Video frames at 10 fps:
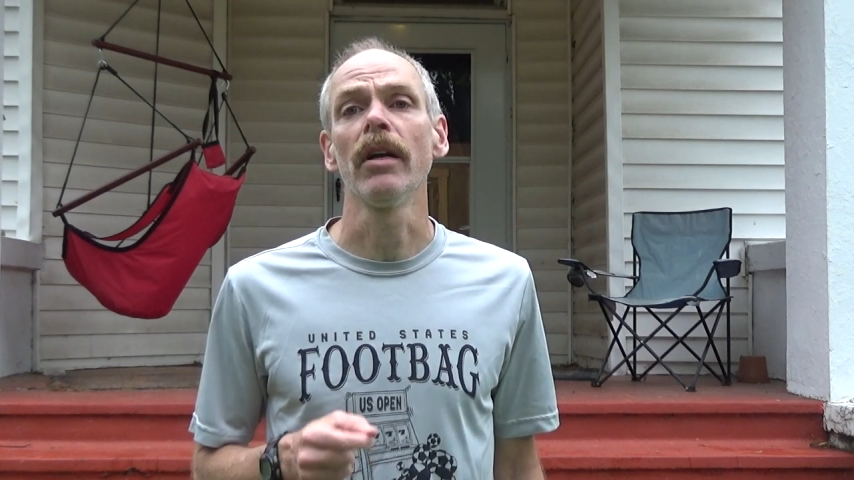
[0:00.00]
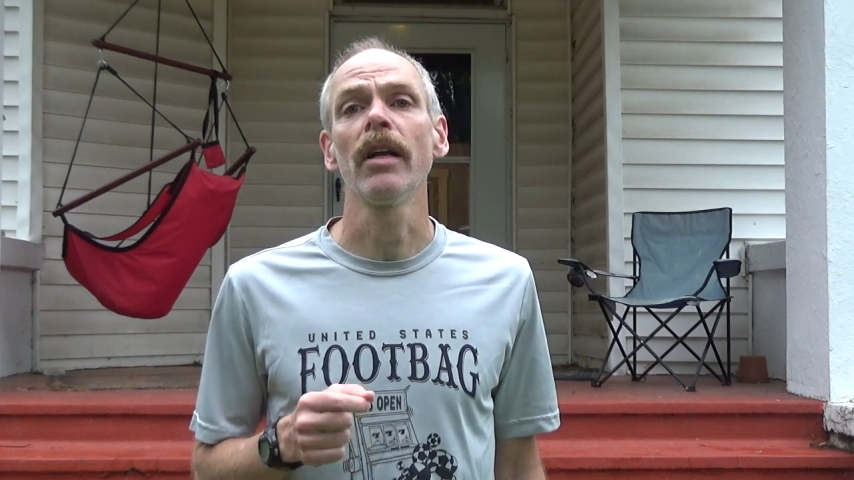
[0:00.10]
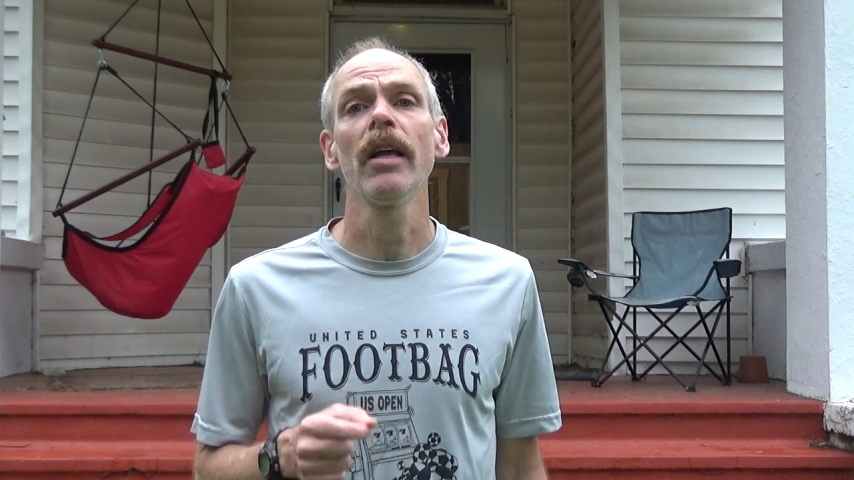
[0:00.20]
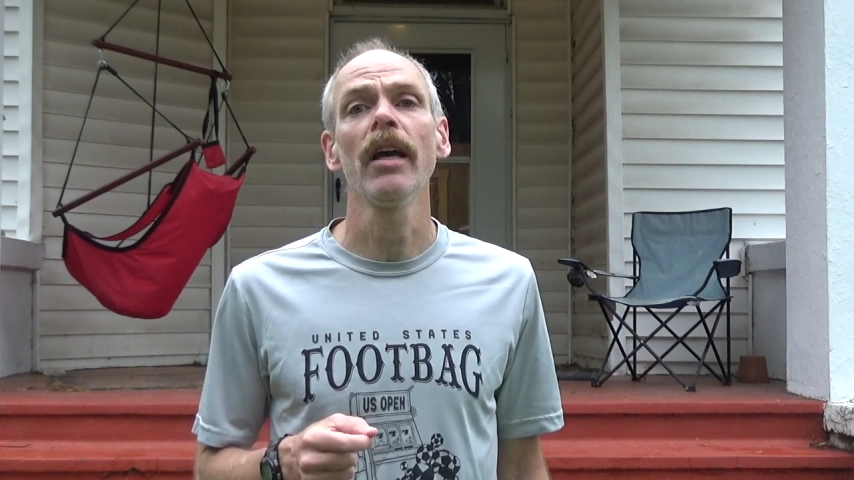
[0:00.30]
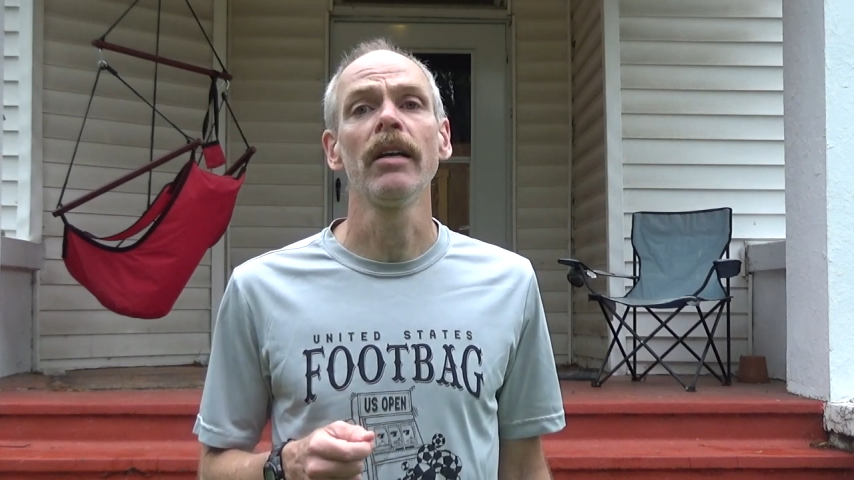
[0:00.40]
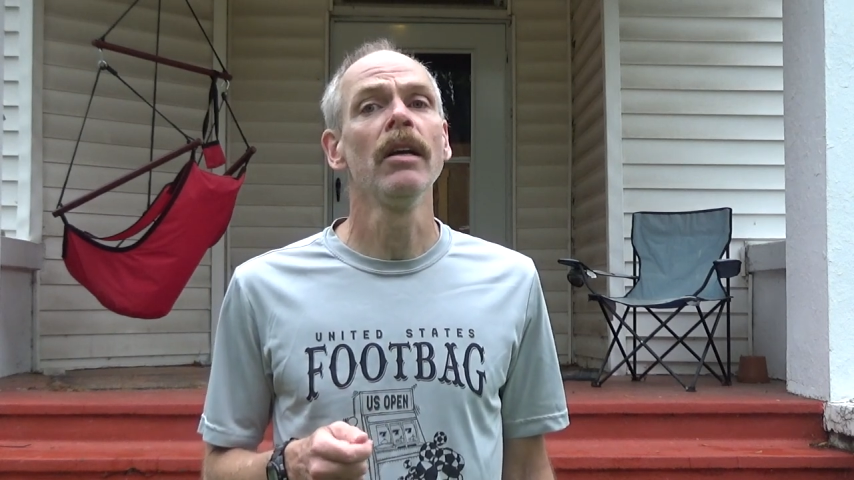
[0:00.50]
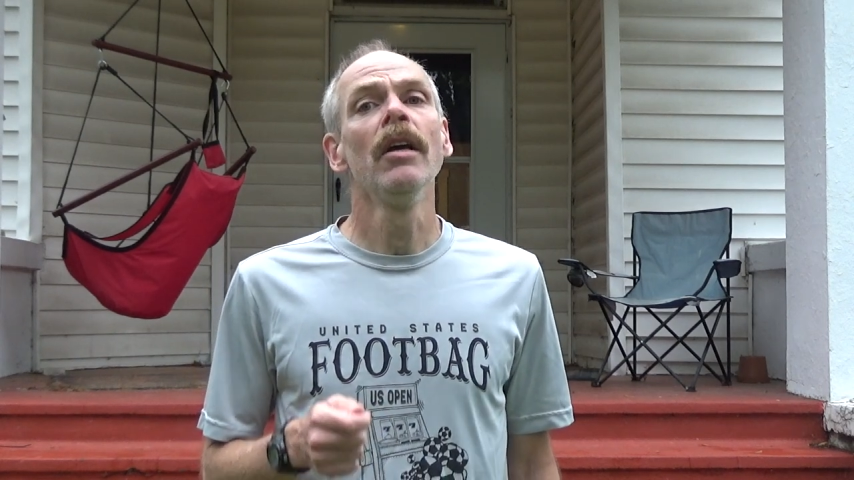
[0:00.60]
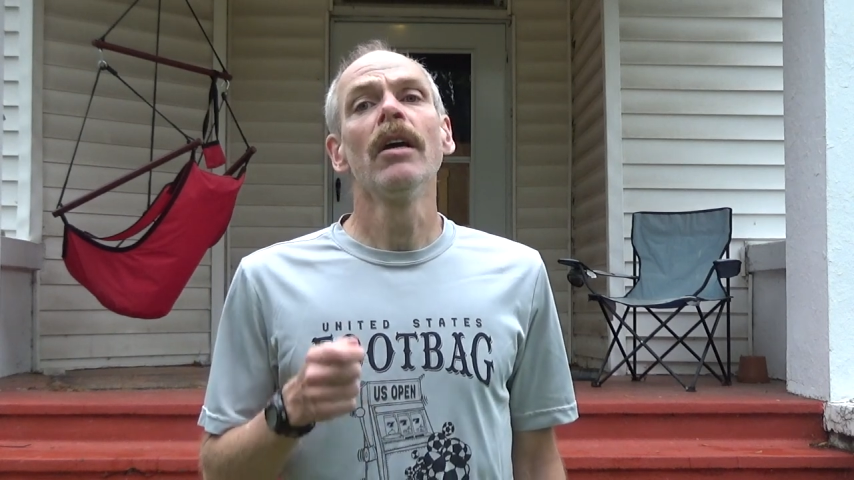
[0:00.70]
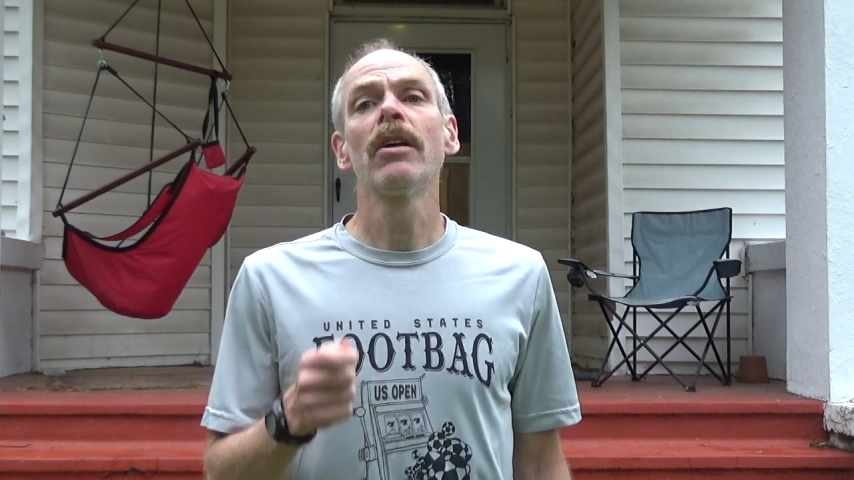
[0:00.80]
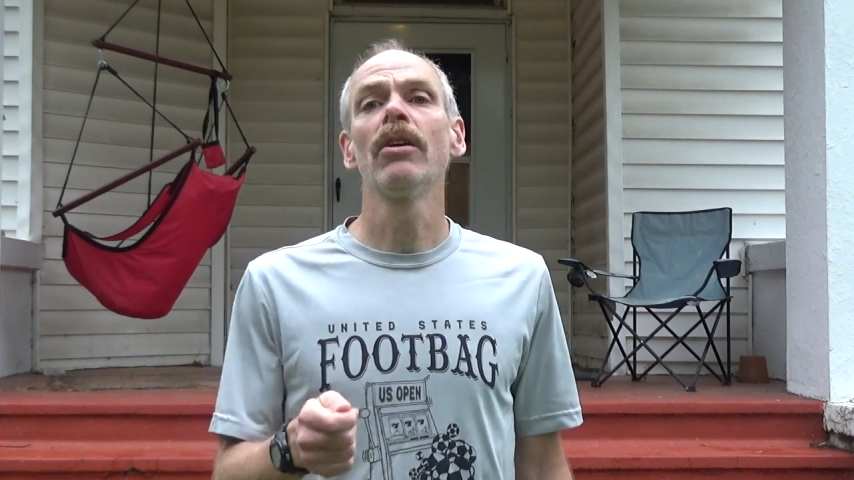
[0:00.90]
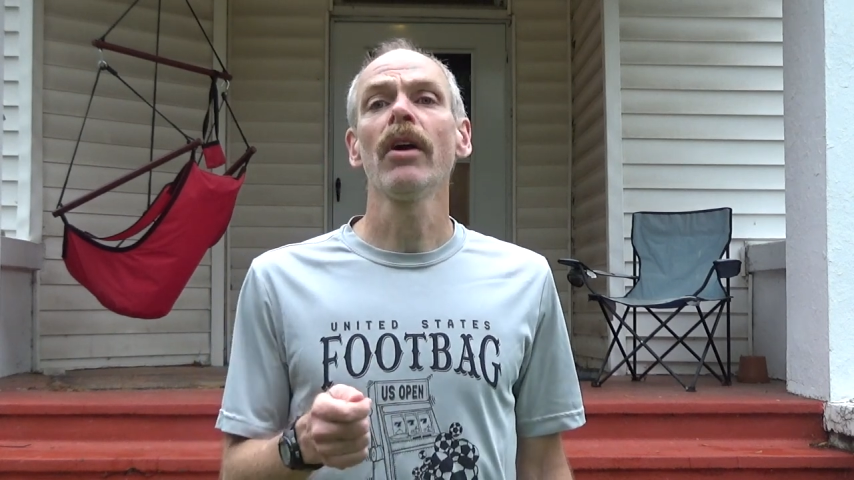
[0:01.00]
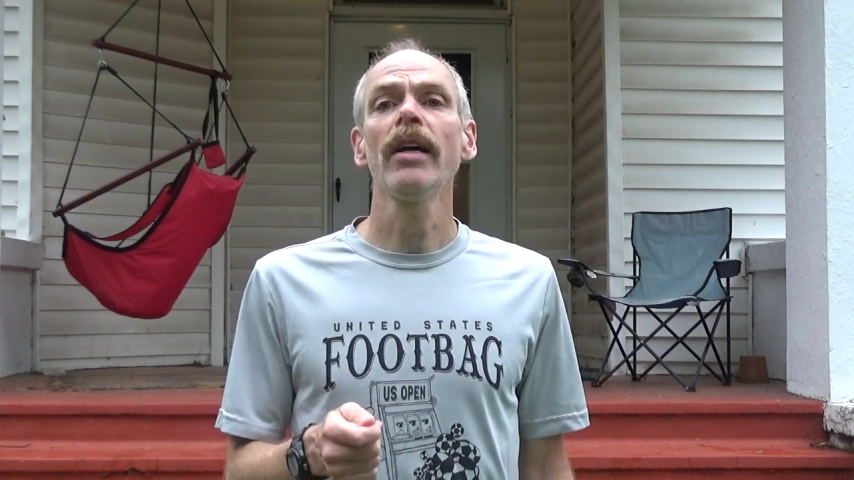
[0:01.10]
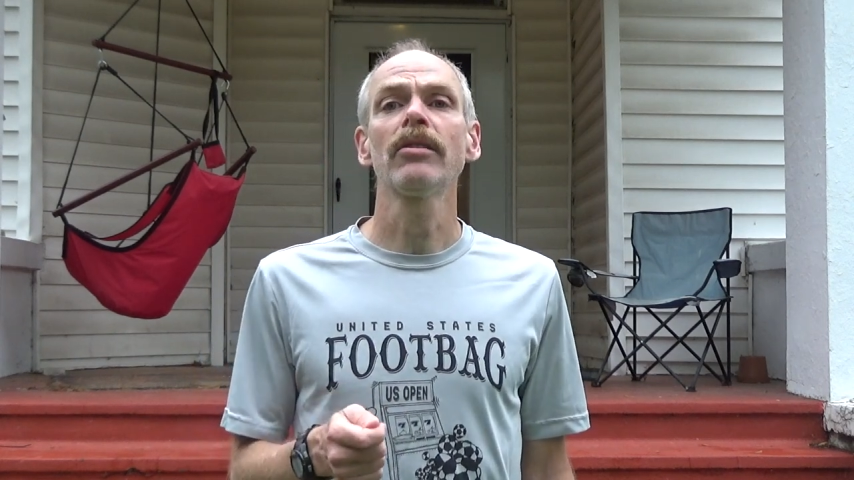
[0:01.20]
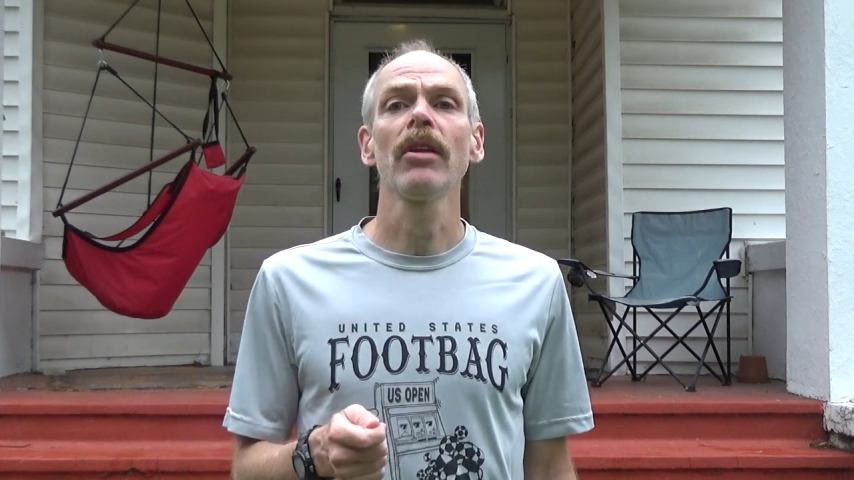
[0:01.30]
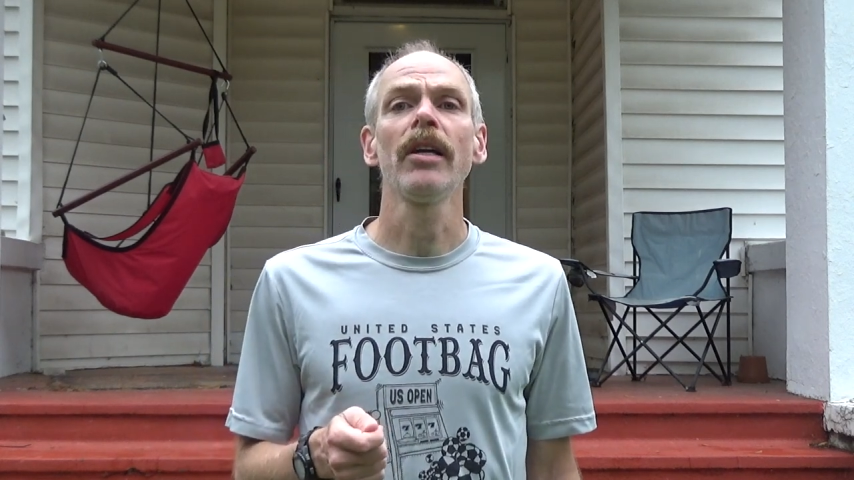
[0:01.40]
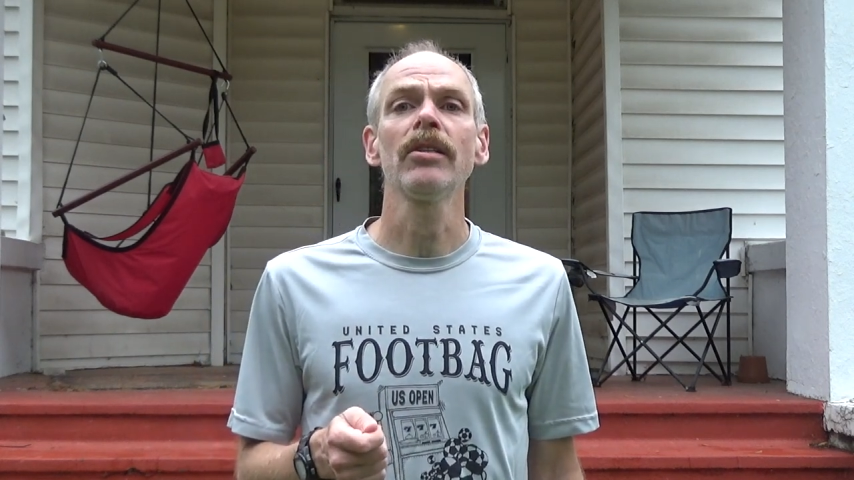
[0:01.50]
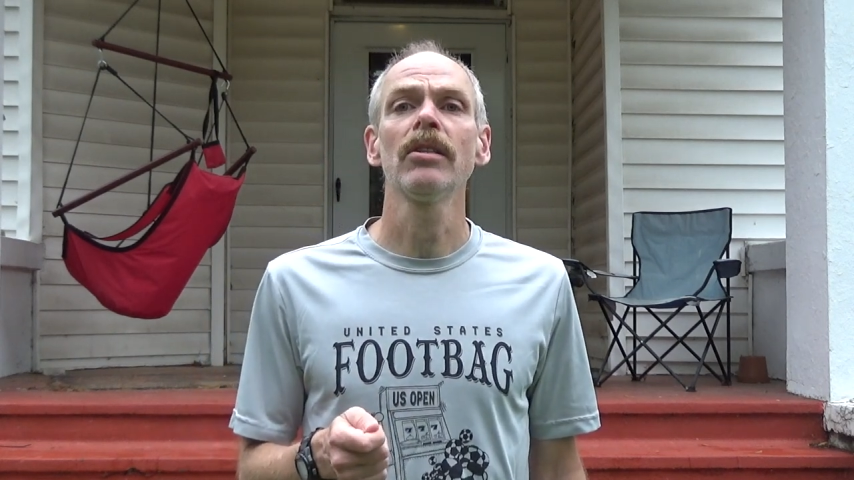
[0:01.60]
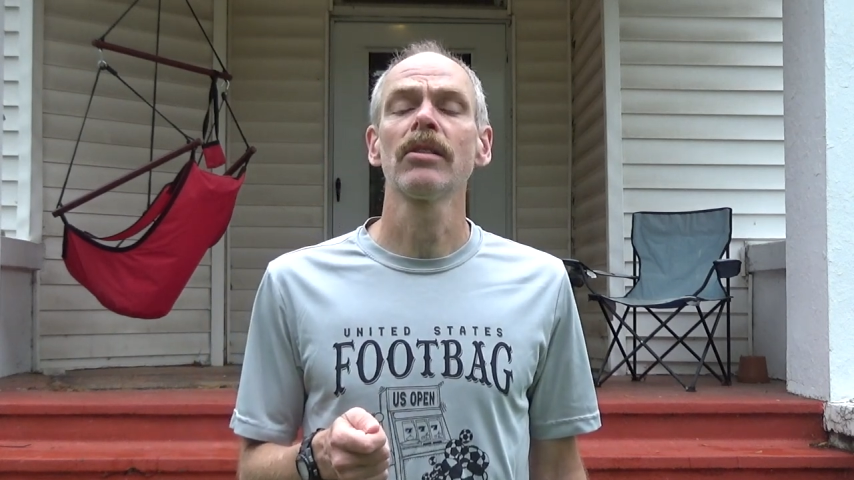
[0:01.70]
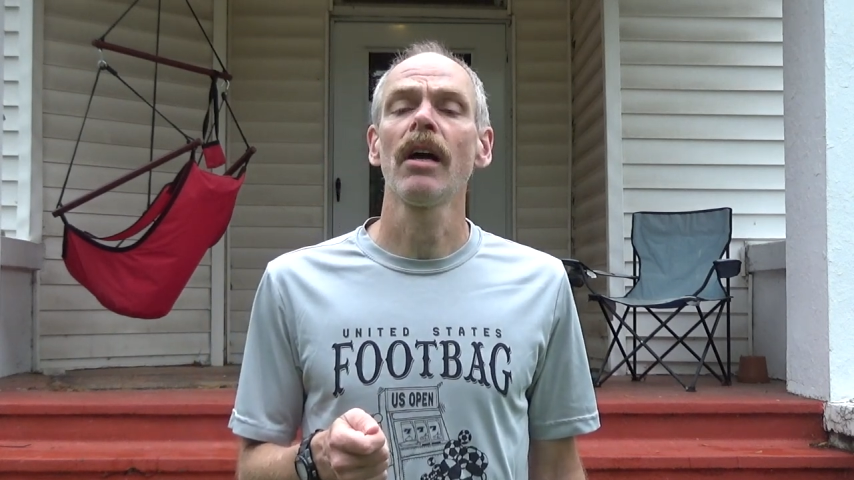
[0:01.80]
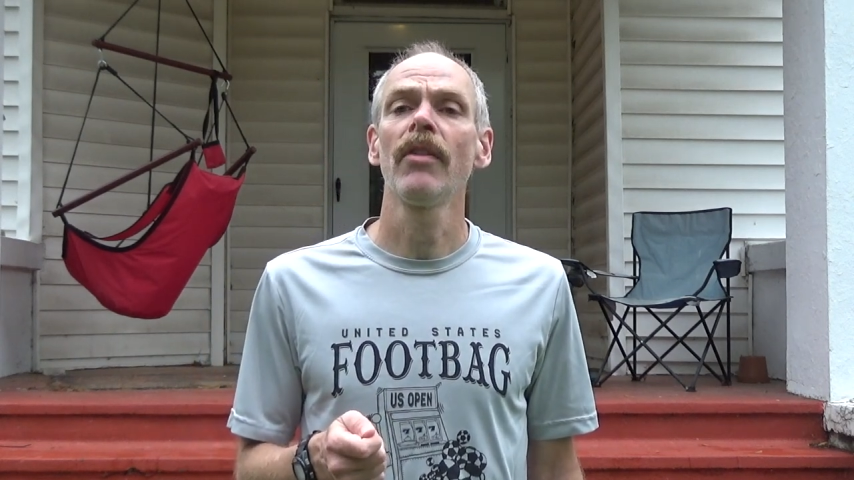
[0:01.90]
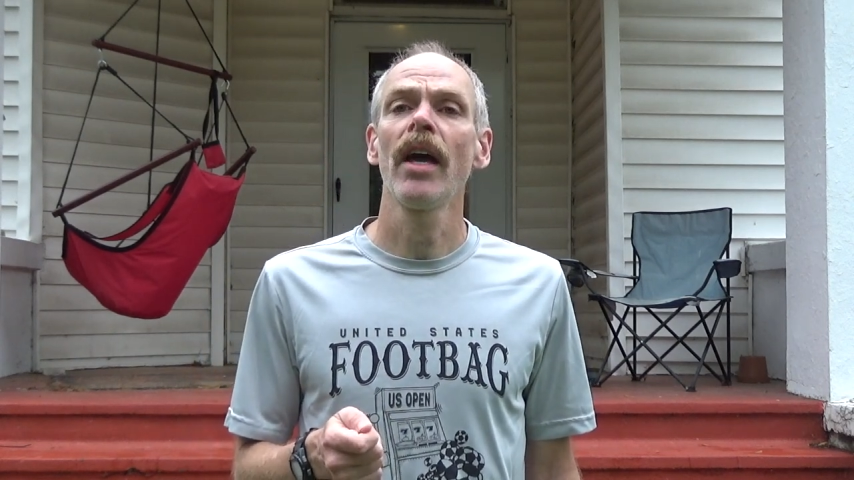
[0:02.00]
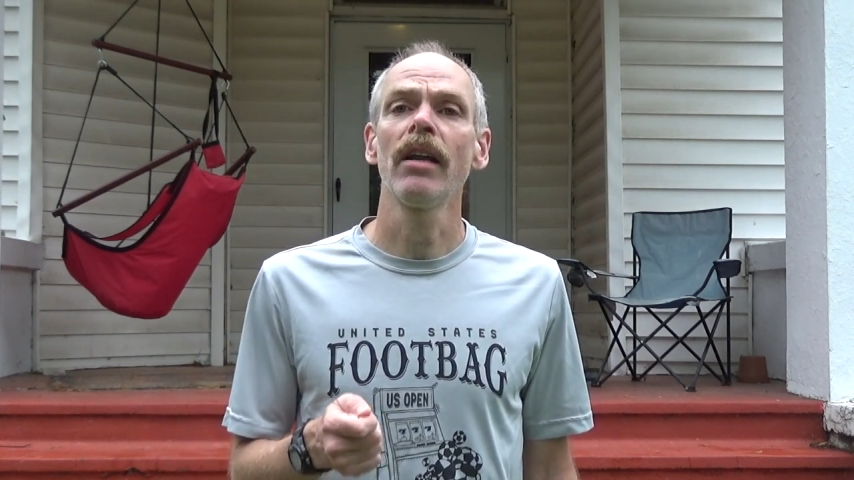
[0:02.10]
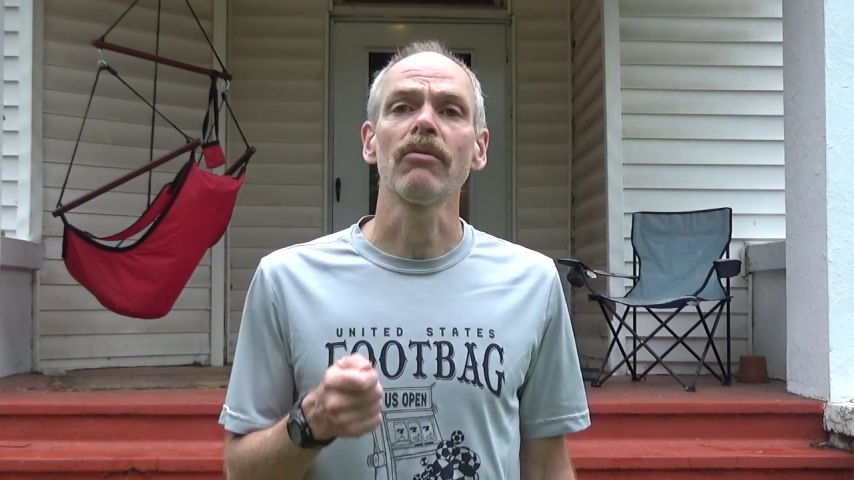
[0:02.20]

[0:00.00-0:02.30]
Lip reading: And again, congratulations on that.